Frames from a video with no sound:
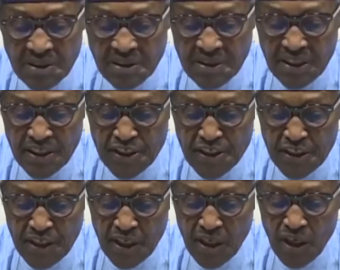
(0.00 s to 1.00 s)
The
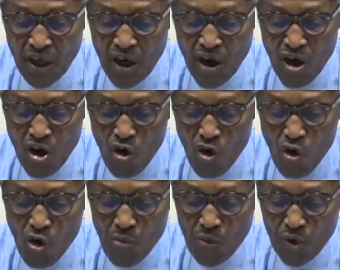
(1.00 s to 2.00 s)
National
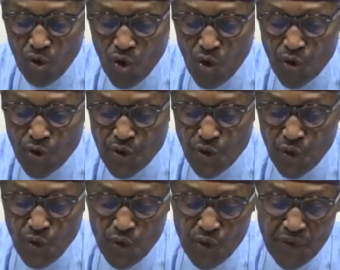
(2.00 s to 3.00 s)
homegrown
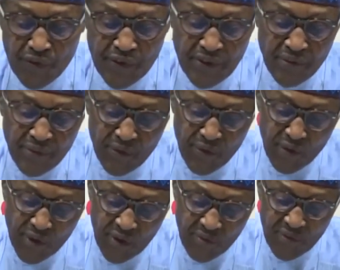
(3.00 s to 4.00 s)
school feeding
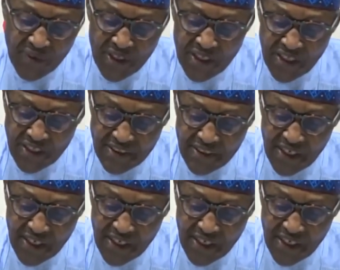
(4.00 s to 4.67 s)
program is